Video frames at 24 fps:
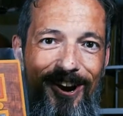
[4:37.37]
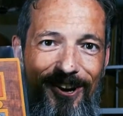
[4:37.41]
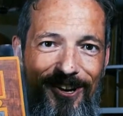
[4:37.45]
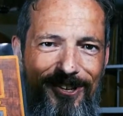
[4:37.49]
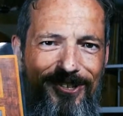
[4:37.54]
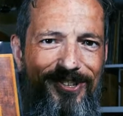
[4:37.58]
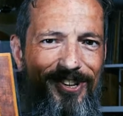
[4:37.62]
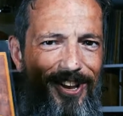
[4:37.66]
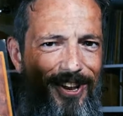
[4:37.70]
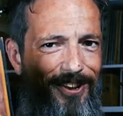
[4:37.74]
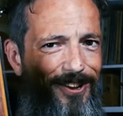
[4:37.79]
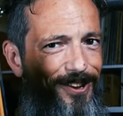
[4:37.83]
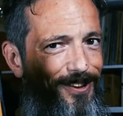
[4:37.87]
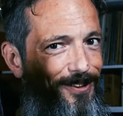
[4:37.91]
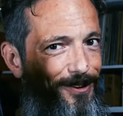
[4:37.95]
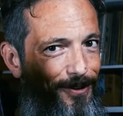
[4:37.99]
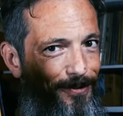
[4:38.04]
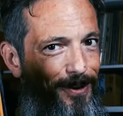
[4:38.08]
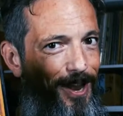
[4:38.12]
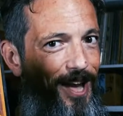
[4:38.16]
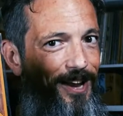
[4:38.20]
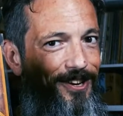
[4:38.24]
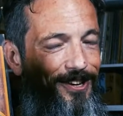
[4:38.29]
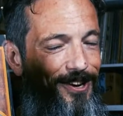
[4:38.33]
And he's like, you
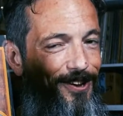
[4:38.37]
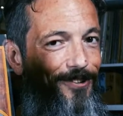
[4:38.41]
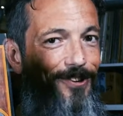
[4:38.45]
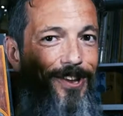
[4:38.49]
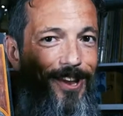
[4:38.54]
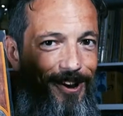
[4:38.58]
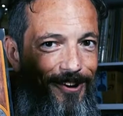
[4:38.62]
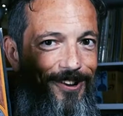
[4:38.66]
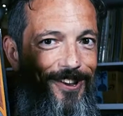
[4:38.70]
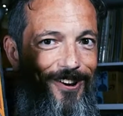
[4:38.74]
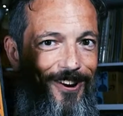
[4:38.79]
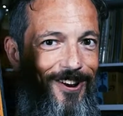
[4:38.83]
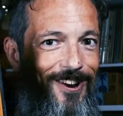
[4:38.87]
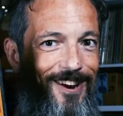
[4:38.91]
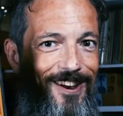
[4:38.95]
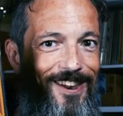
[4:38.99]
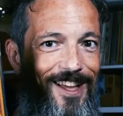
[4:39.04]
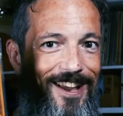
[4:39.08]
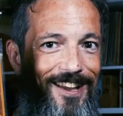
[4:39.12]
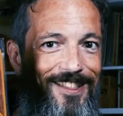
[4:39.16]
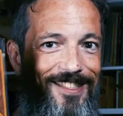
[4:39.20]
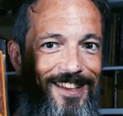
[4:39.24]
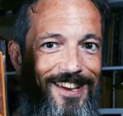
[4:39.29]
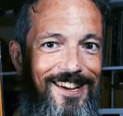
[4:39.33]
like Neil Young, you're going to
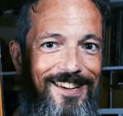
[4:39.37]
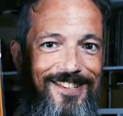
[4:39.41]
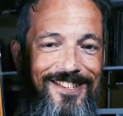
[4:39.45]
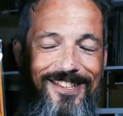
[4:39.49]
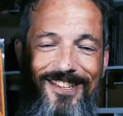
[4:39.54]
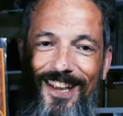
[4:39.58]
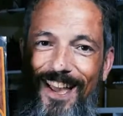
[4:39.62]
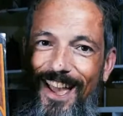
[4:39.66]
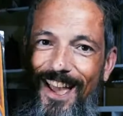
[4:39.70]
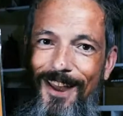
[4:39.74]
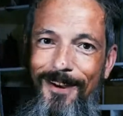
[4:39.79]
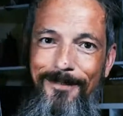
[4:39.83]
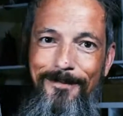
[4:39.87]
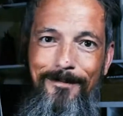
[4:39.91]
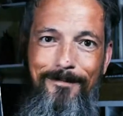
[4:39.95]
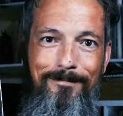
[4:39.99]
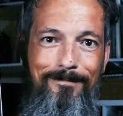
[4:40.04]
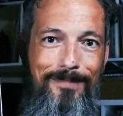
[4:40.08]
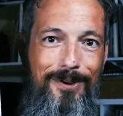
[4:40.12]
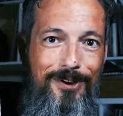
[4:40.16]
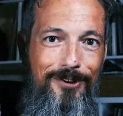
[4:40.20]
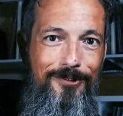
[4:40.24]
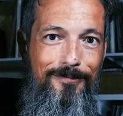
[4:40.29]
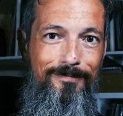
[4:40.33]
like this. And
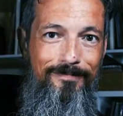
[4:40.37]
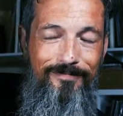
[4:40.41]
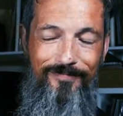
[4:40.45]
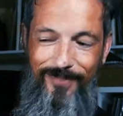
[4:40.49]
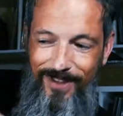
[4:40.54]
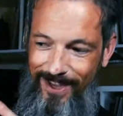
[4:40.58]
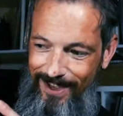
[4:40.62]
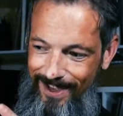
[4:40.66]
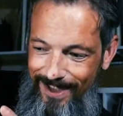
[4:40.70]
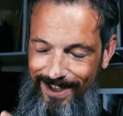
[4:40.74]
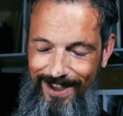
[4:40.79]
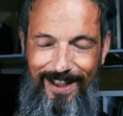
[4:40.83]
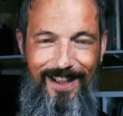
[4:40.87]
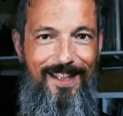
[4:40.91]
boom, he hooked